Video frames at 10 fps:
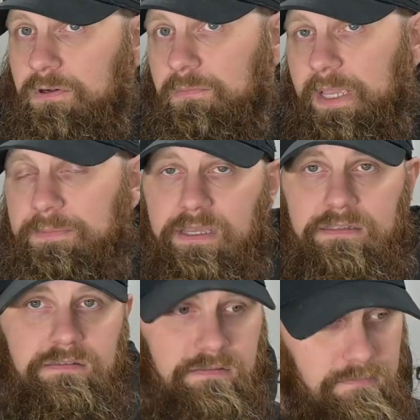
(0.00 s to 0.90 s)
Maybe
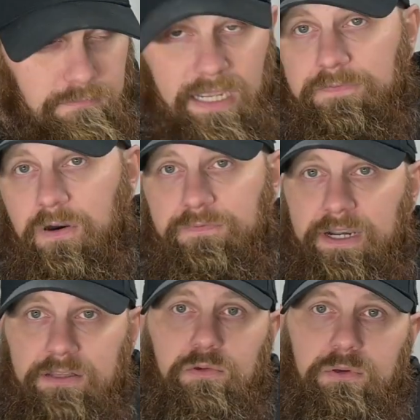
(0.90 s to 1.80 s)
it's my fault for
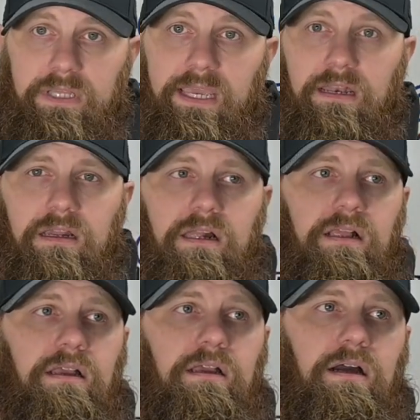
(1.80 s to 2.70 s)
not doing that.
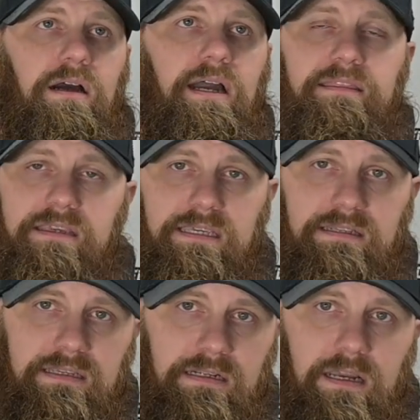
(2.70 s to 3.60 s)
I think he
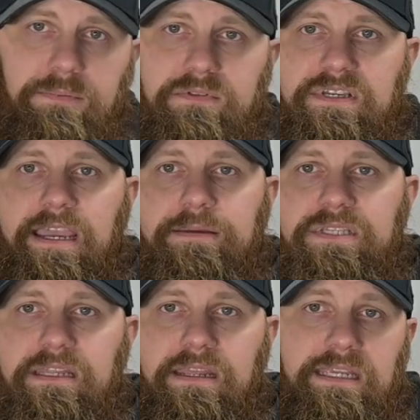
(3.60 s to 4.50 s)
did a couple times,
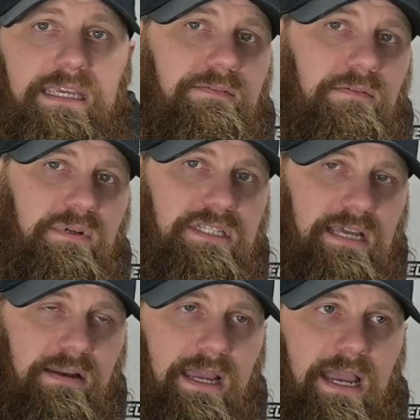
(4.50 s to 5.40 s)
and then he even reached
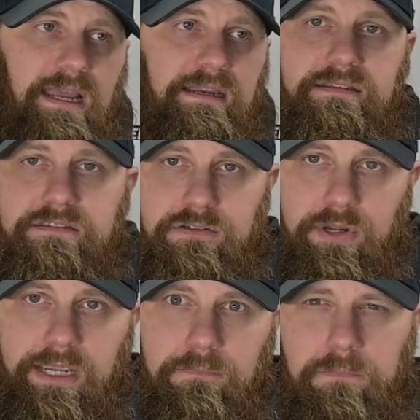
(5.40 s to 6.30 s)
out on
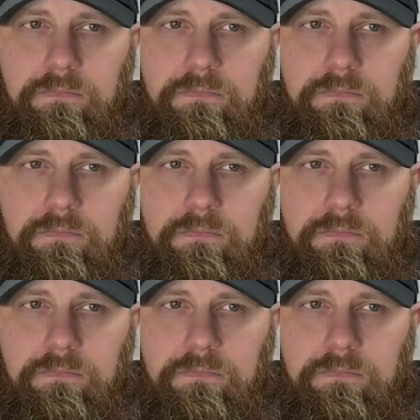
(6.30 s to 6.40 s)
Instagram.